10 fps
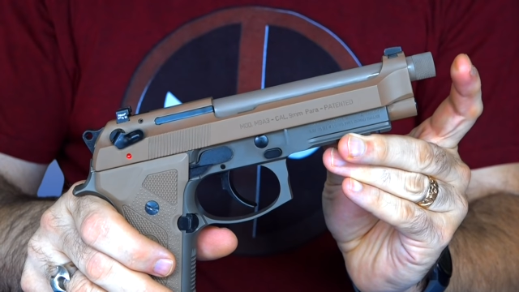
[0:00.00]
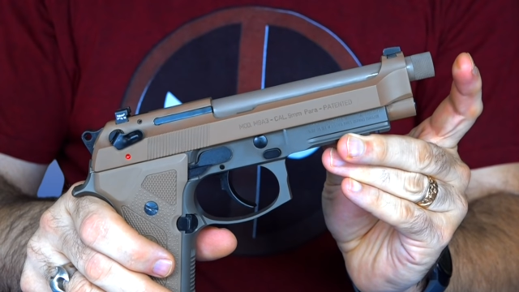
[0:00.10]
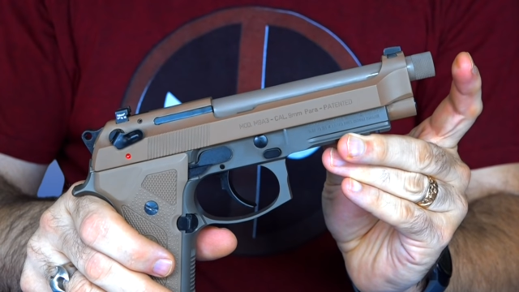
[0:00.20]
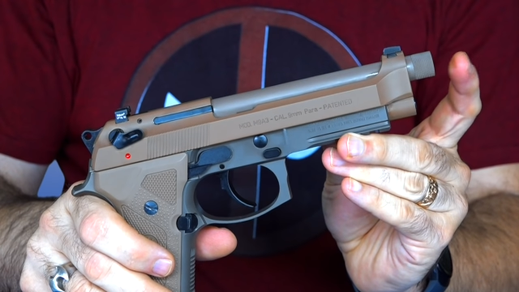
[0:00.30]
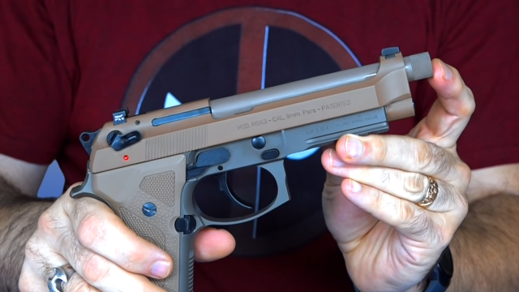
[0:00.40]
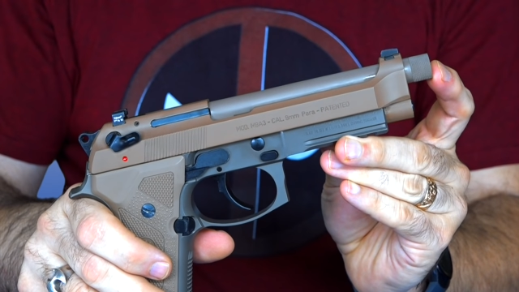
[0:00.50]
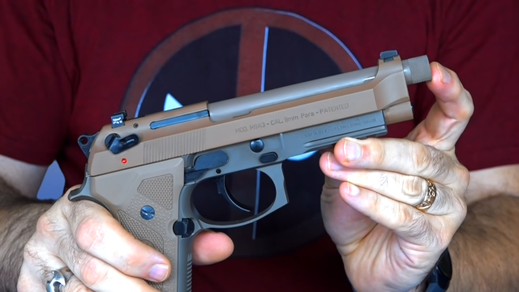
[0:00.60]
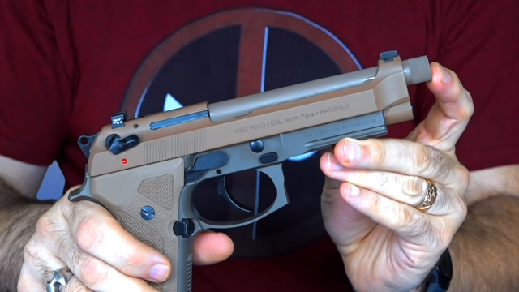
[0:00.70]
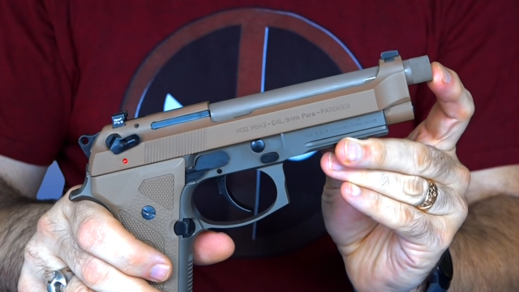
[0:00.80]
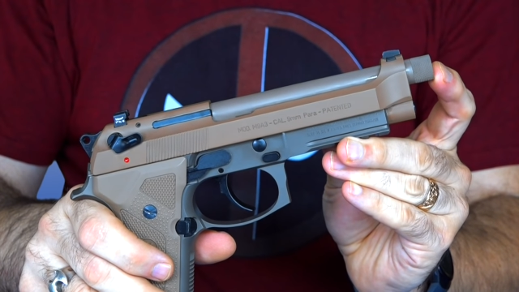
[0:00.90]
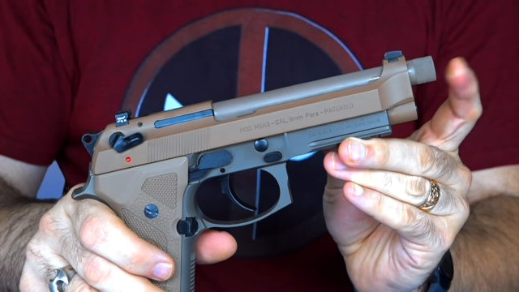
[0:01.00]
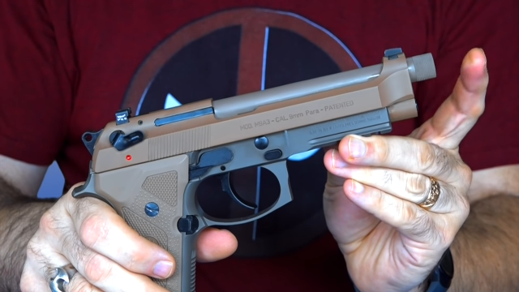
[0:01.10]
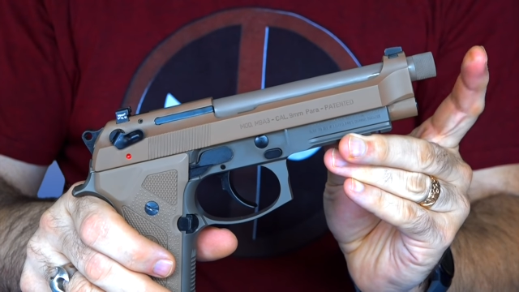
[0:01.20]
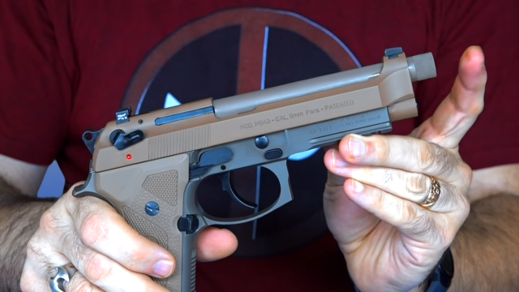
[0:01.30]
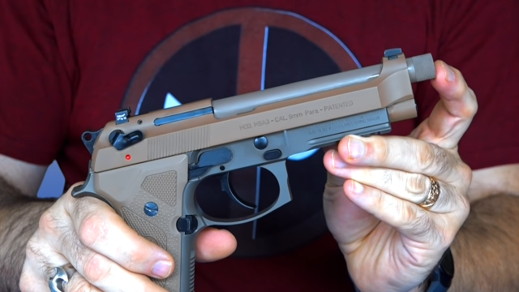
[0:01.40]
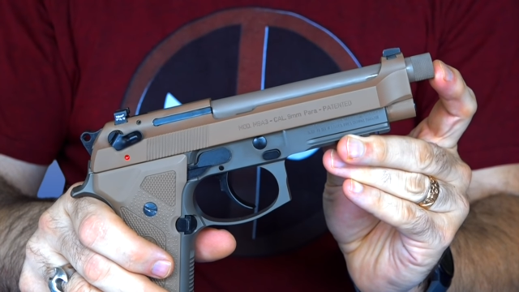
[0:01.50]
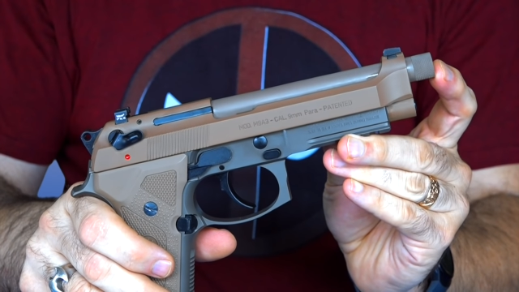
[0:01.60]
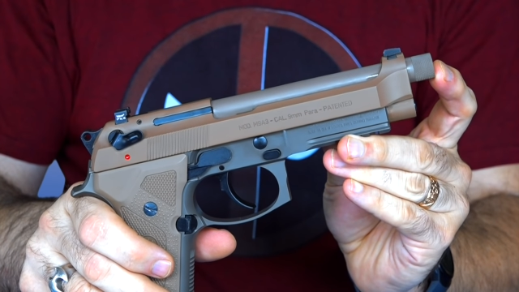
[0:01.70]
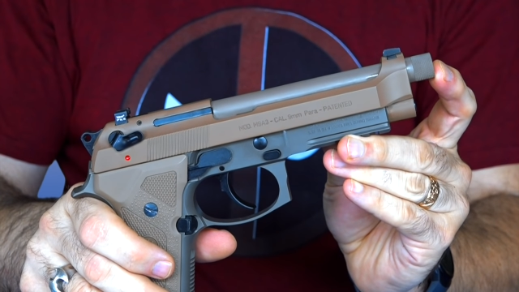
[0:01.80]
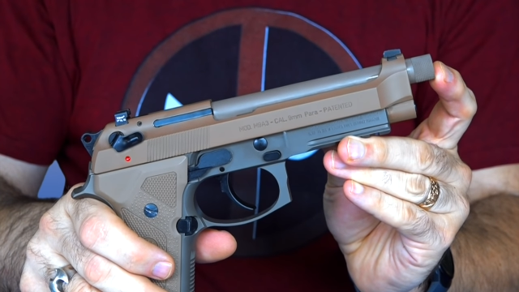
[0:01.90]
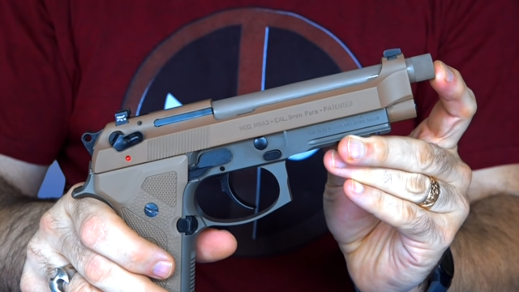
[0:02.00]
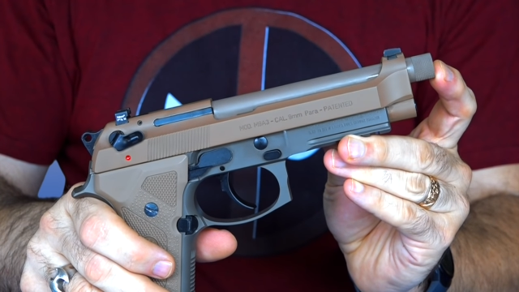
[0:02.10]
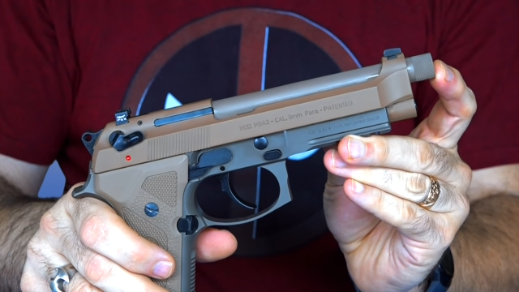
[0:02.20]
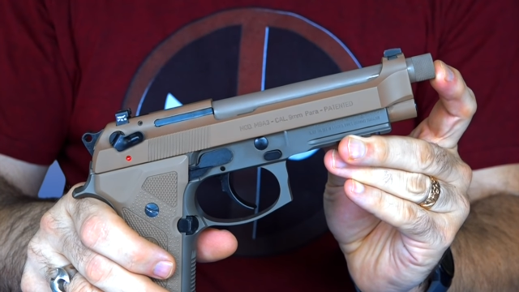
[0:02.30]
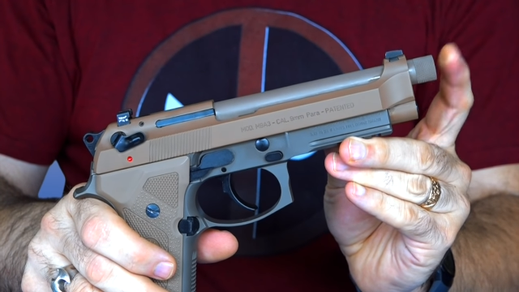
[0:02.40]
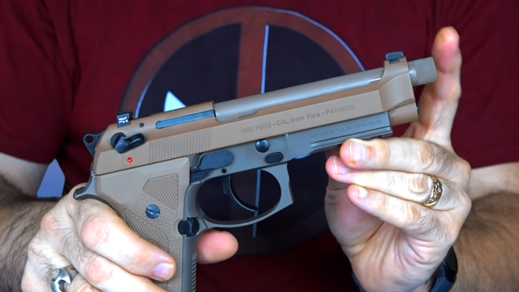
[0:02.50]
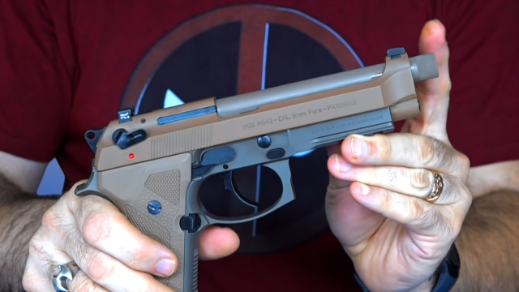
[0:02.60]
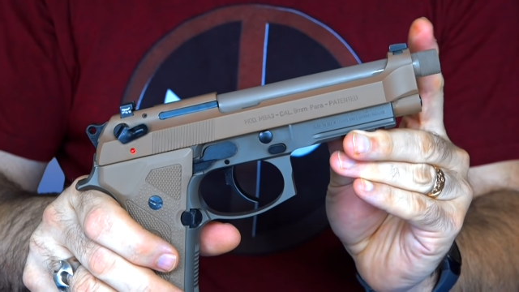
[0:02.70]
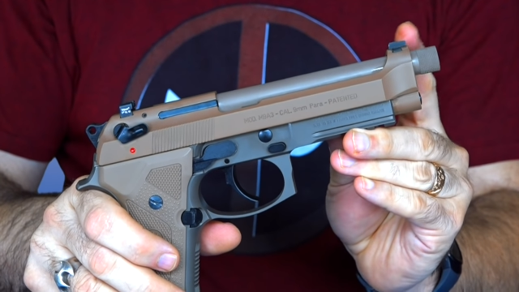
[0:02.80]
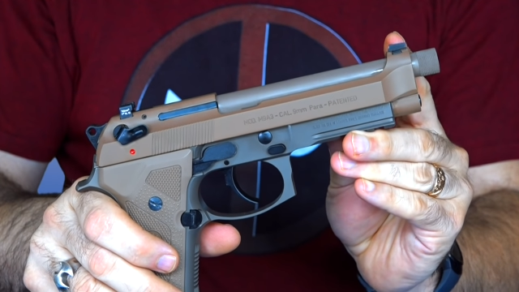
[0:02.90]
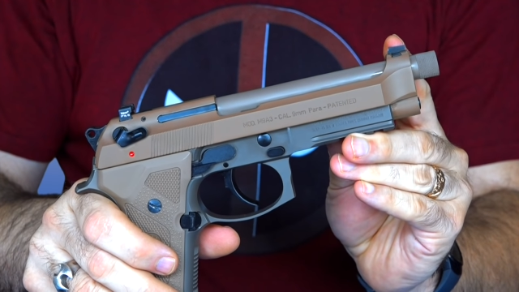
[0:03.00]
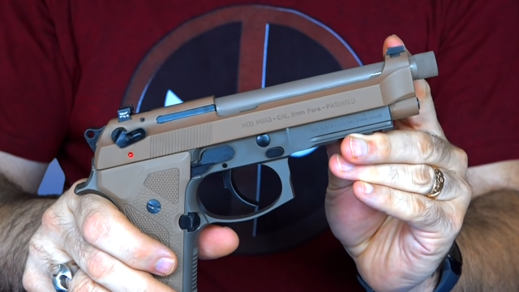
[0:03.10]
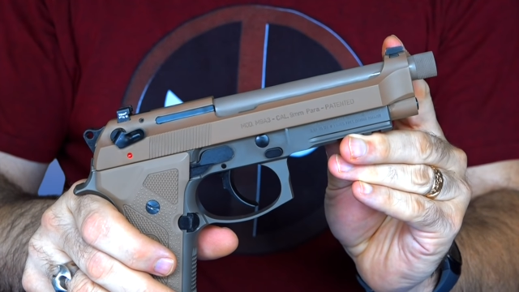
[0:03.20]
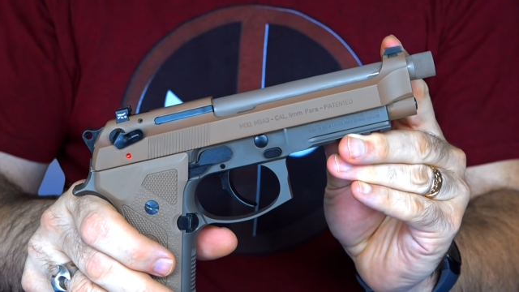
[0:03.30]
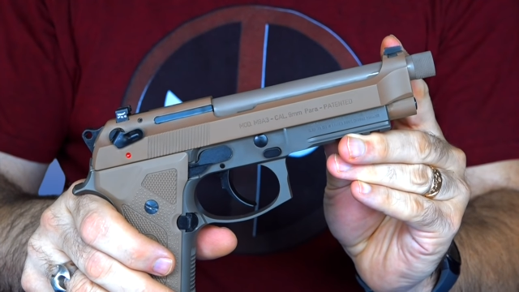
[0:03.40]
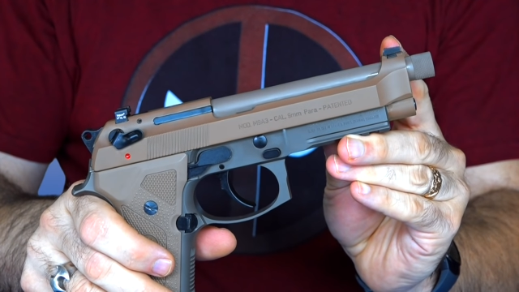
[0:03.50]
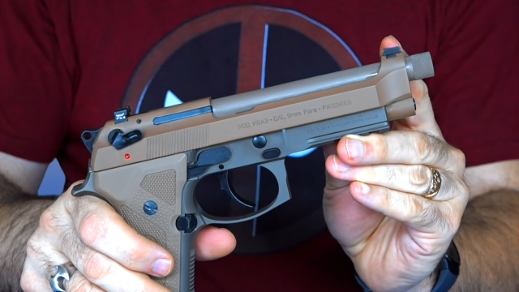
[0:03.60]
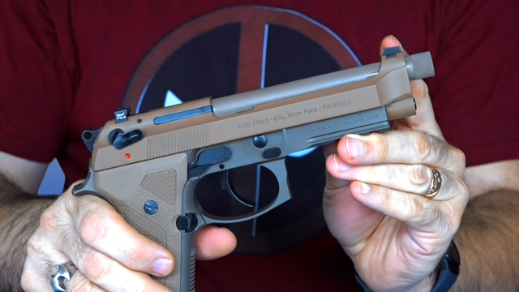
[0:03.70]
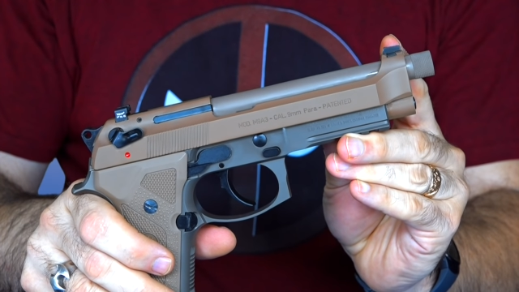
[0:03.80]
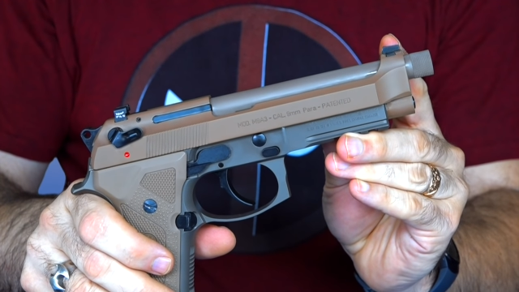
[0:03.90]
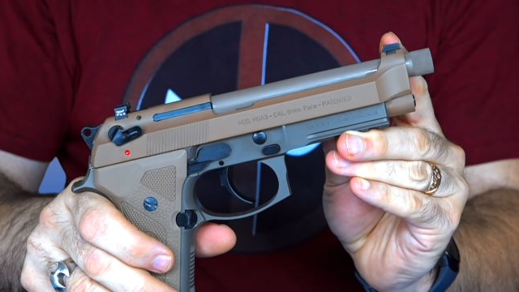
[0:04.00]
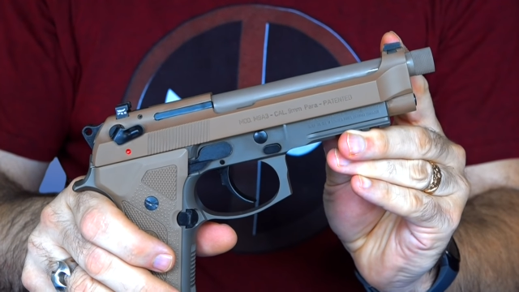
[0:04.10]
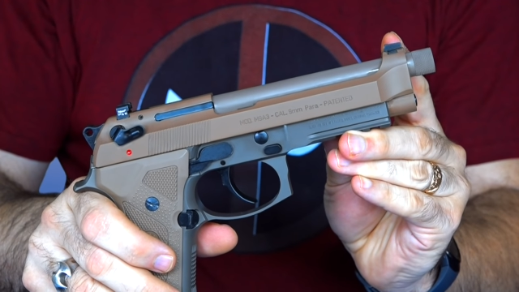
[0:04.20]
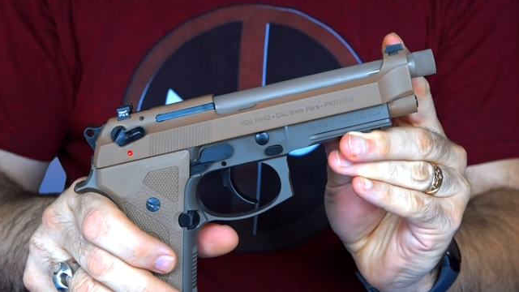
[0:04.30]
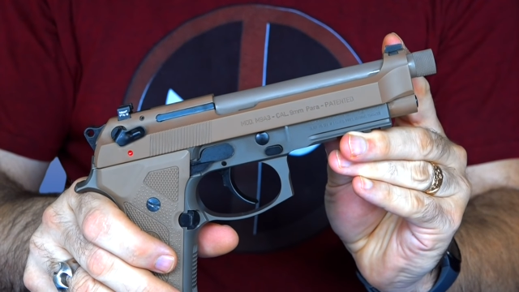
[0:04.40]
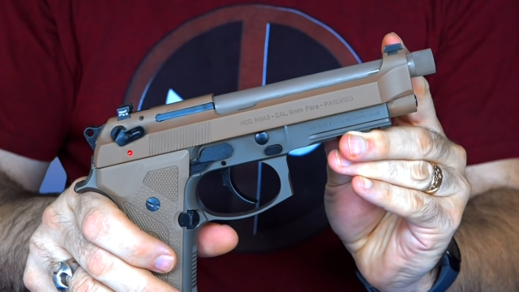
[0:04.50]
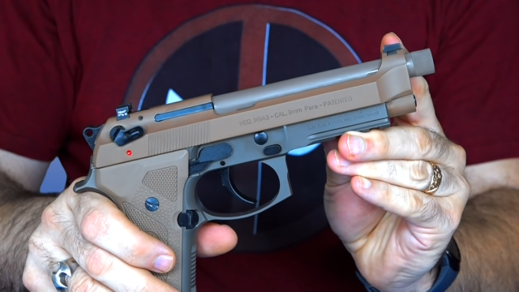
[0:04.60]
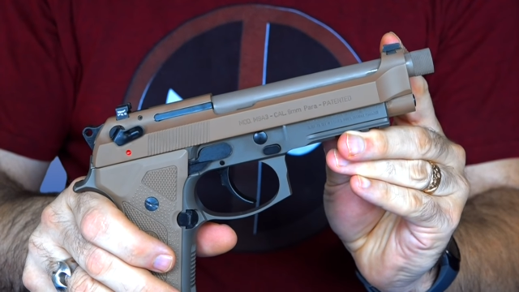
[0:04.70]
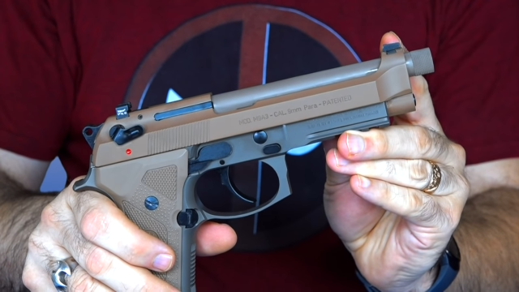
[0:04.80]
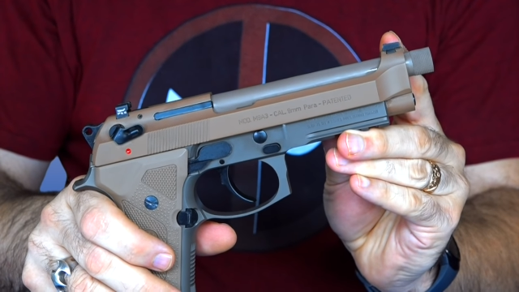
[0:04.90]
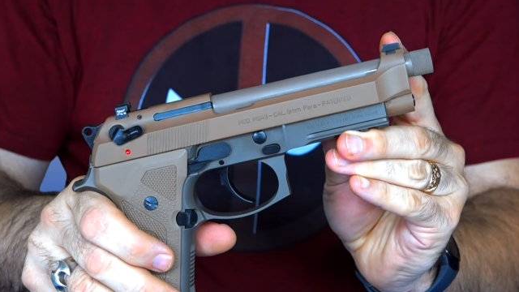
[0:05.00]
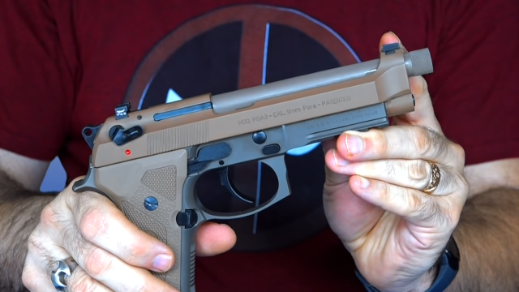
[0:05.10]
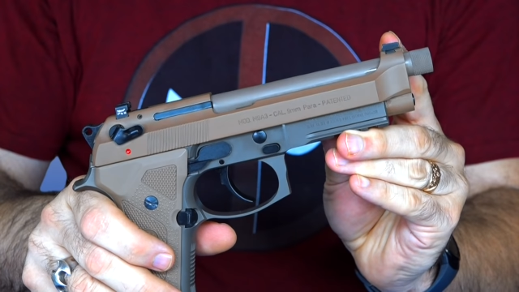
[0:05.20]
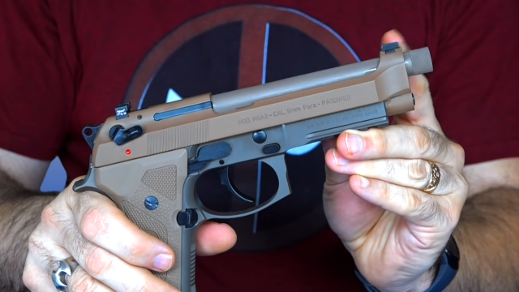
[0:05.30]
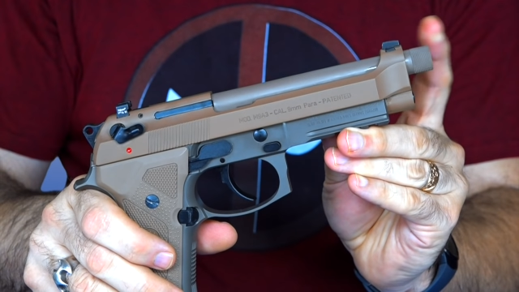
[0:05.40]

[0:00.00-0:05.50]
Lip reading: Nobody's mouth can be seen.